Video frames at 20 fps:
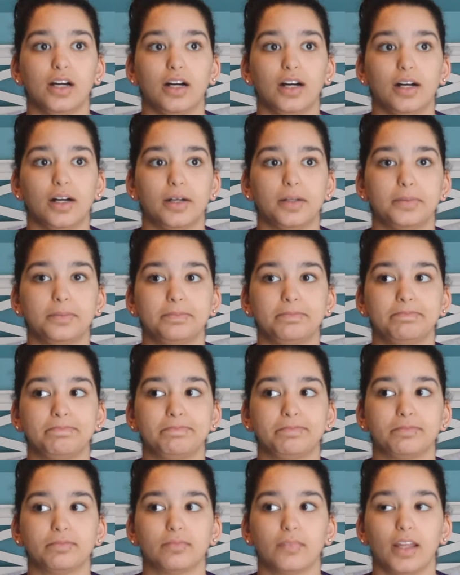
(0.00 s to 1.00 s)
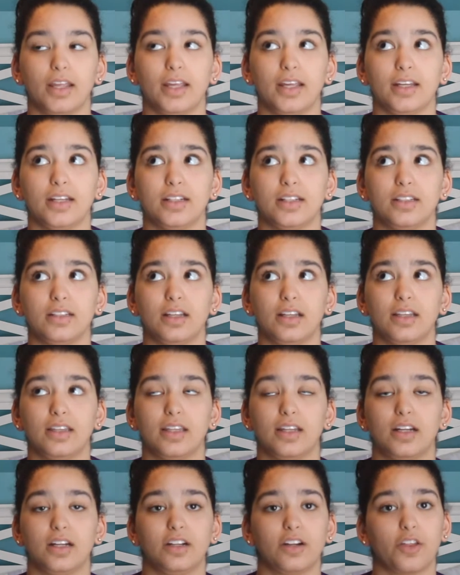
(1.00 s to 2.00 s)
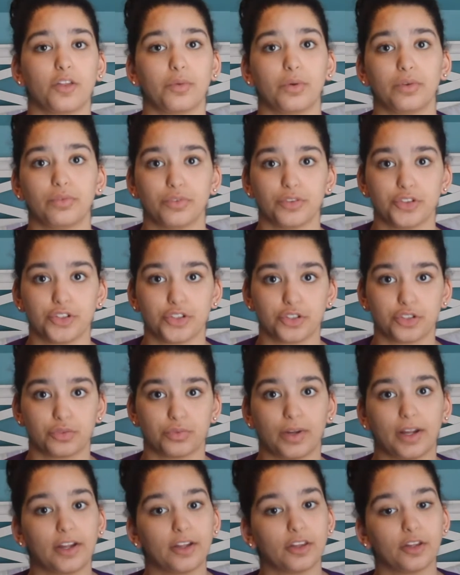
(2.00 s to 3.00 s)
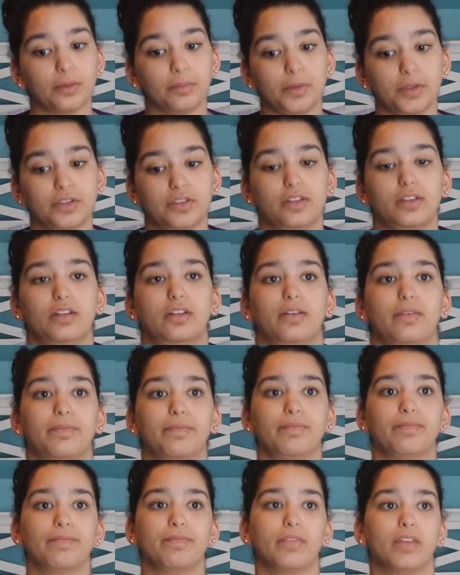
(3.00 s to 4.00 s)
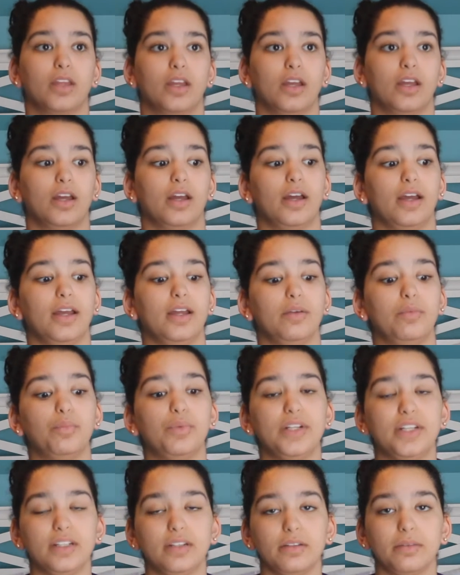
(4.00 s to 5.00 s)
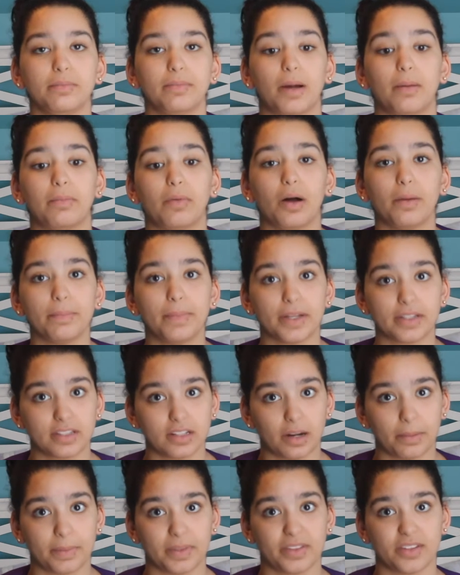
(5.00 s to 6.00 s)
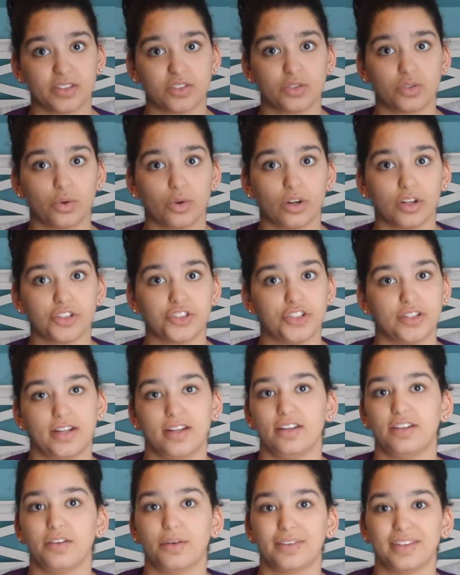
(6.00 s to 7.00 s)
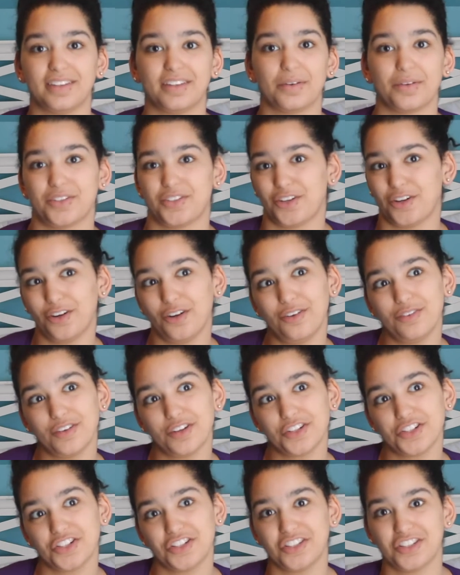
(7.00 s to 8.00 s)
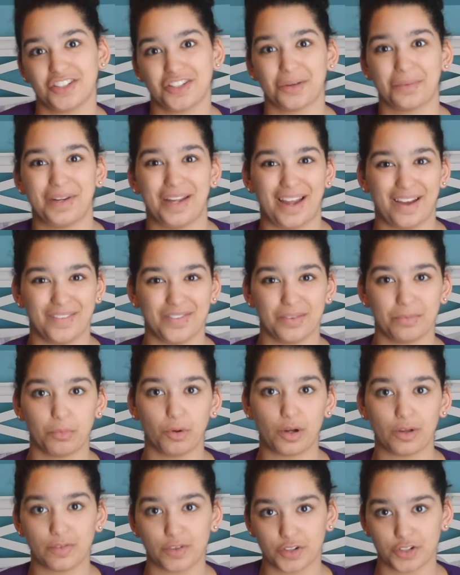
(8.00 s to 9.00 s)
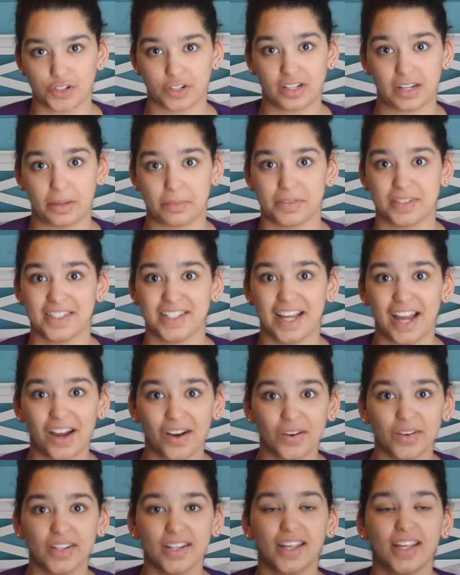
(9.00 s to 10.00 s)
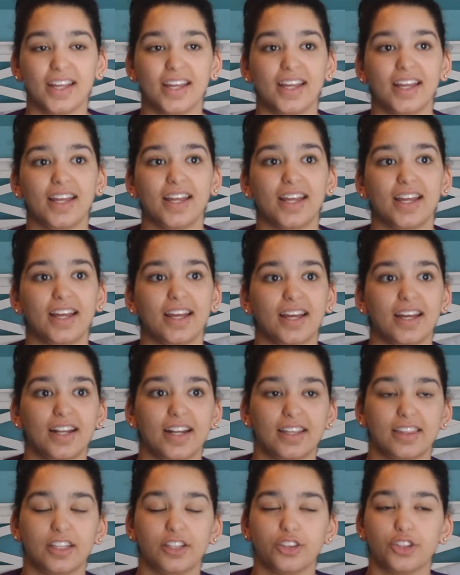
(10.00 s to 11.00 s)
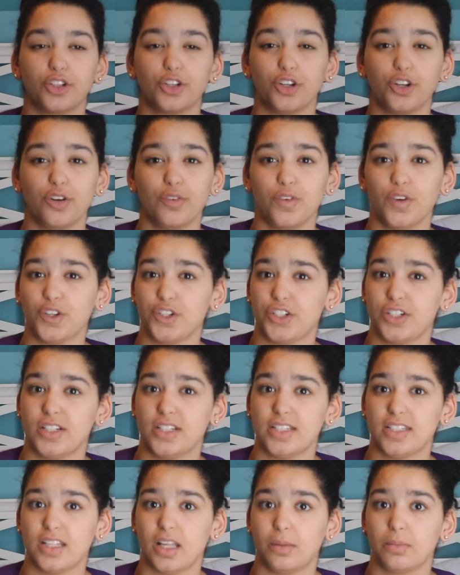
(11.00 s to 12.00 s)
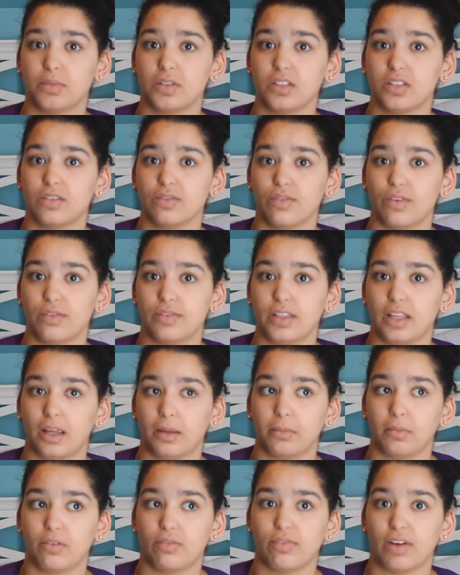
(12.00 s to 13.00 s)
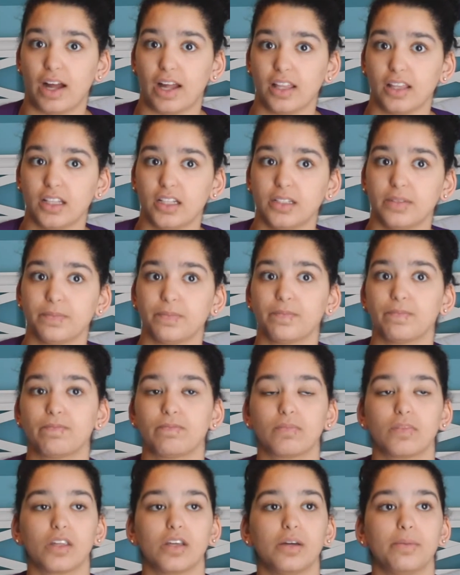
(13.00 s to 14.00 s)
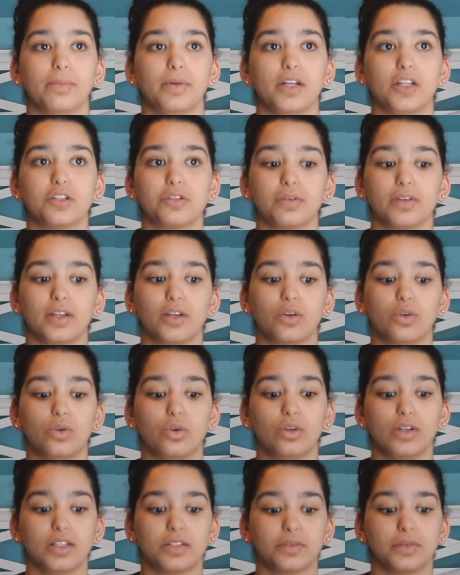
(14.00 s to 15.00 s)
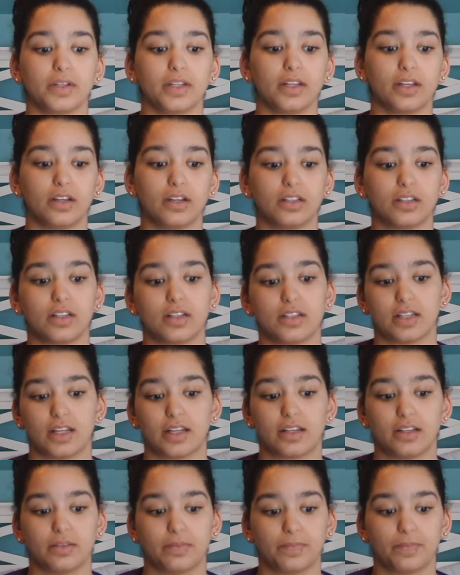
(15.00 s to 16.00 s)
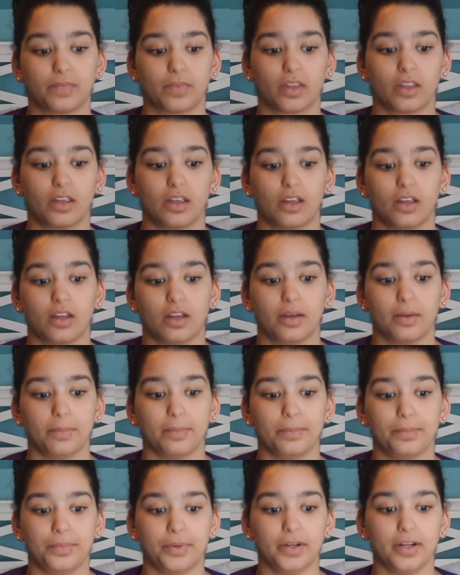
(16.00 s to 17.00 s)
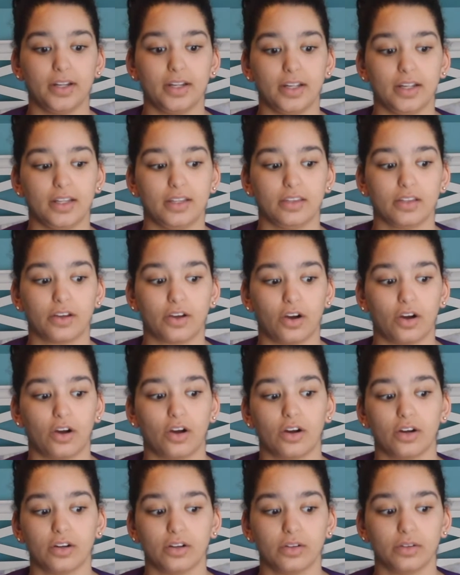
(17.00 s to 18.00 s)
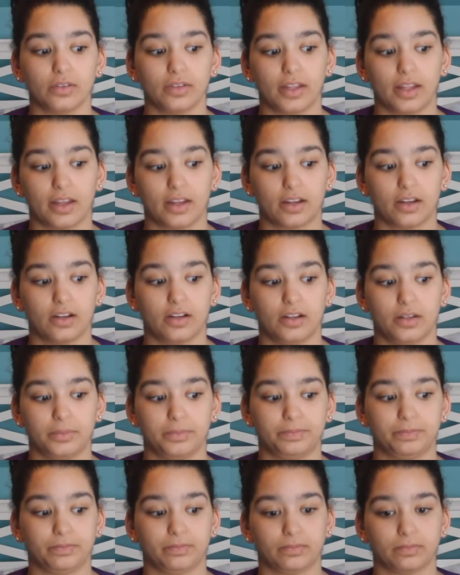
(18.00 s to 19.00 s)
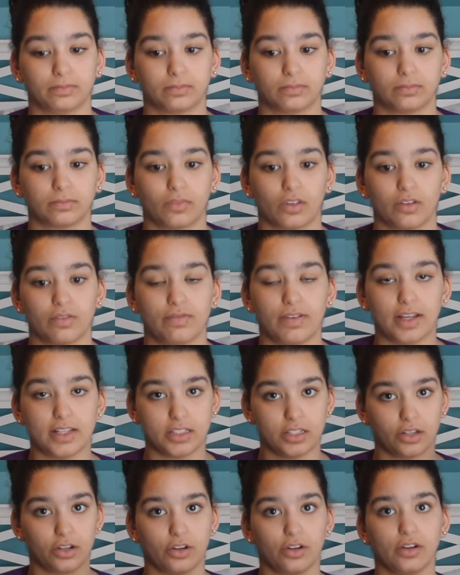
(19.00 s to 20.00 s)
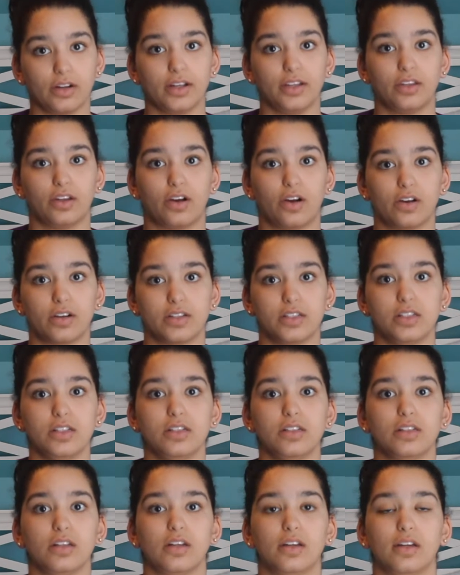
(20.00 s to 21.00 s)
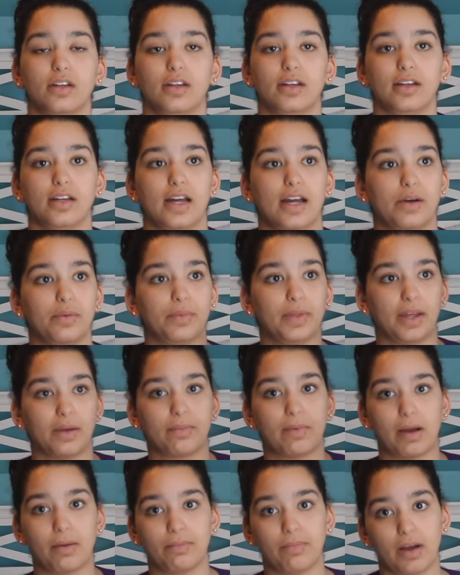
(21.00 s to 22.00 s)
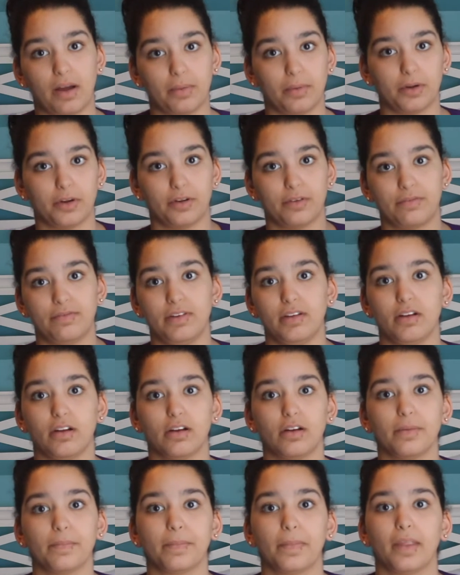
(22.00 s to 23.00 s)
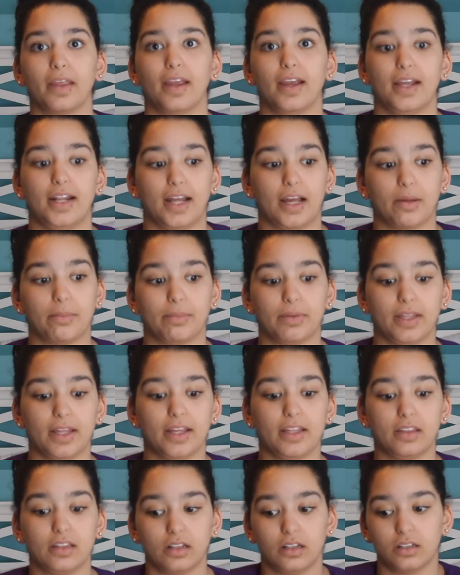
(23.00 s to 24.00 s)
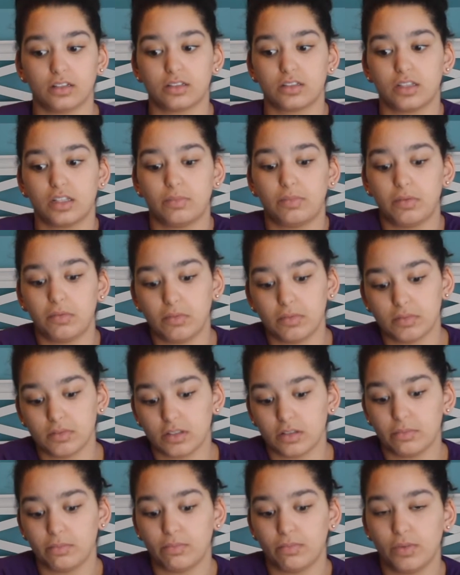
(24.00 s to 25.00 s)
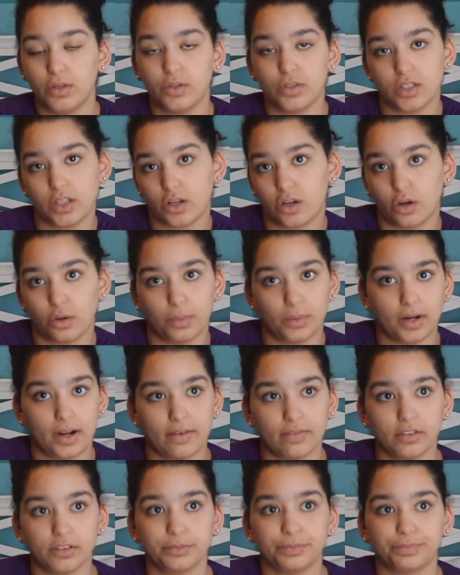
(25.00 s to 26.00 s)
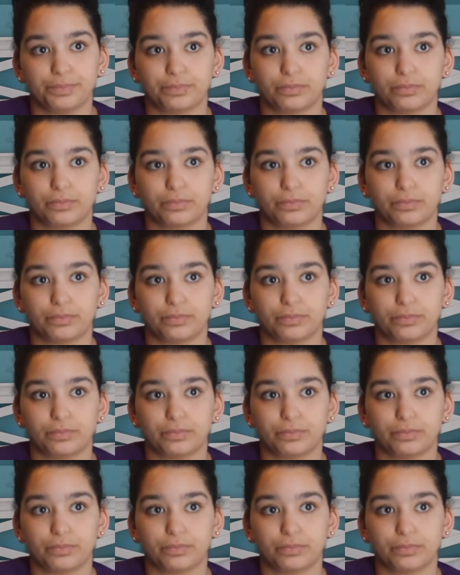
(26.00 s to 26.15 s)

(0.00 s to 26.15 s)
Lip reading: and then another one for just regular music. And my mom picked it up at the store, and she didn't know that there was a girl version, so we have the boy version named Scout, and I think the girl version is named Violet. But it's really cool. It's really good I can put it in the car, like facing her in the car seat, like by where her feet are, and I can play the sleeping music or whatever.